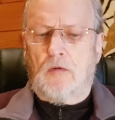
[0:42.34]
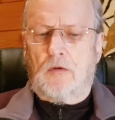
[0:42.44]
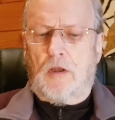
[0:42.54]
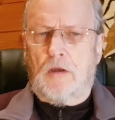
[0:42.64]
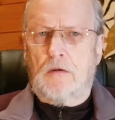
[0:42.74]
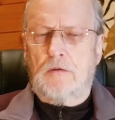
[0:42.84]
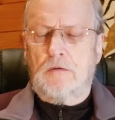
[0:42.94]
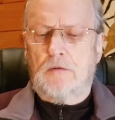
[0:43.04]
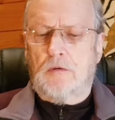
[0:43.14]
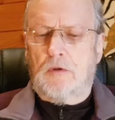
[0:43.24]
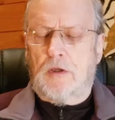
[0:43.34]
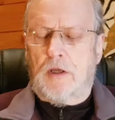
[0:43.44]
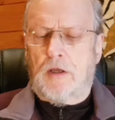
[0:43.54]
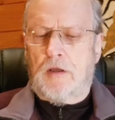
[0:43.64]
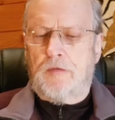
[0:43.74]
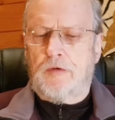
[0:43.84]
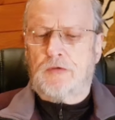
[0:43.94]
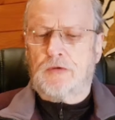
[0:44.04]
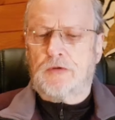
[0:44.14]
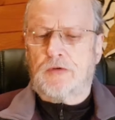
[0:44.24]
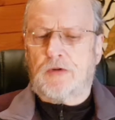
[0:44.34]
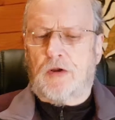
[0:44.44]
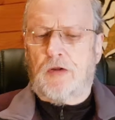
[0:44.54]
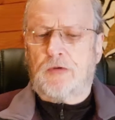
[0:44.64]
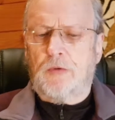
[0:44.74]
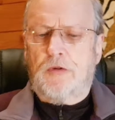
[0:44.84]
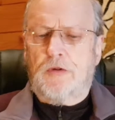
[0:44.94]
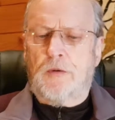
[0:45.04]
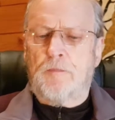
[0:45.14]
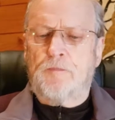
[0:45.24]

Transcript: So this sort of starts with